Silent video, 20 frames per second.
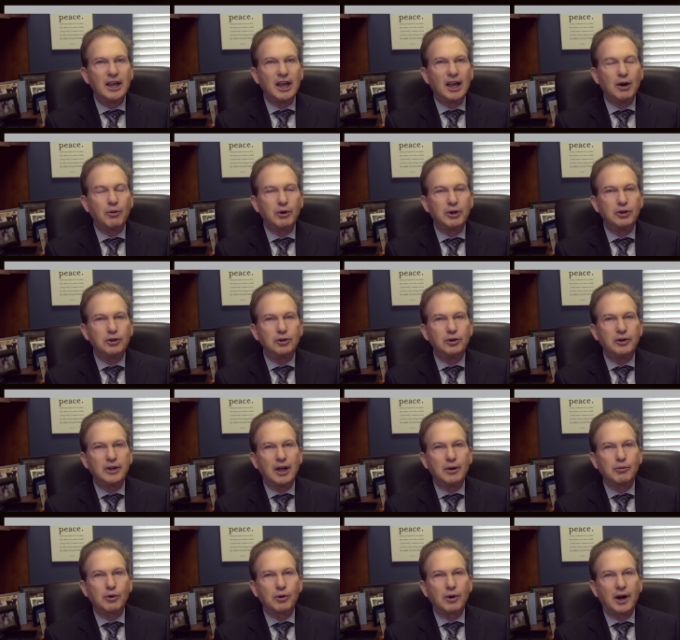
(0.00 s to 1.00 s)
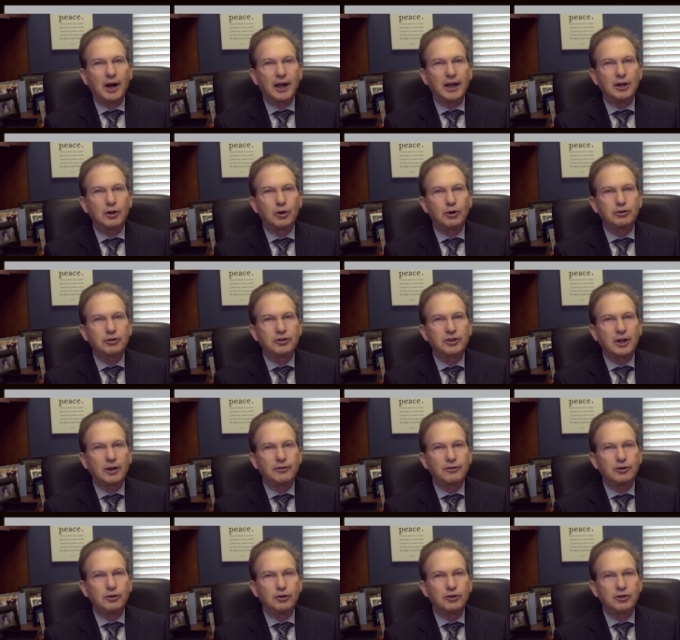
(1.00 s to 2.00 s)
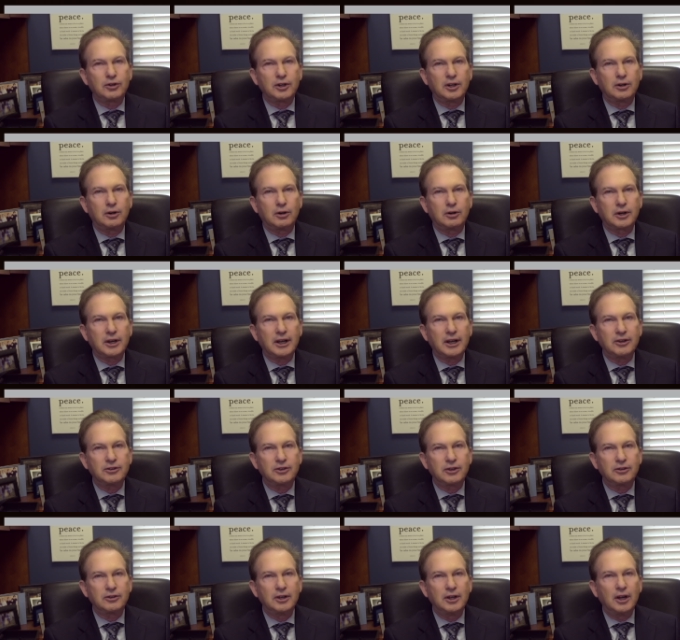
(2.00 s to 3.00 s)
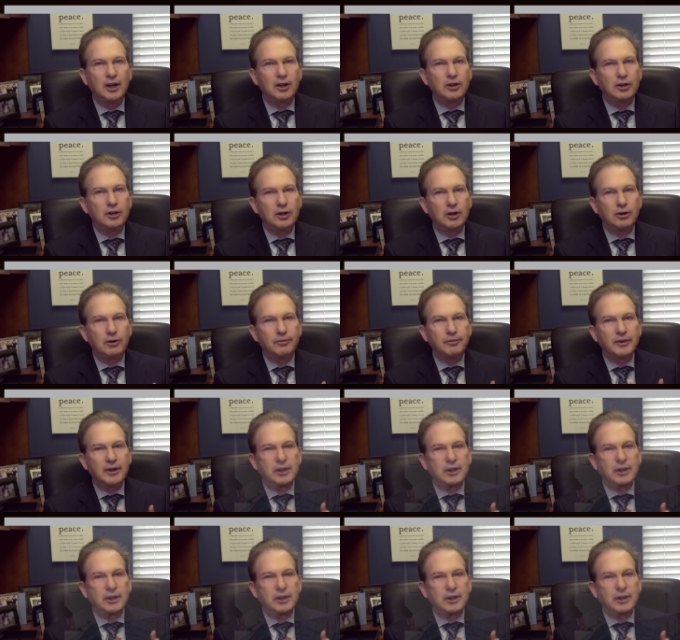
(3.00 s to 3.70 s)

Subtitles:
and we do MRI and ultrasound fusion in all cases. You know,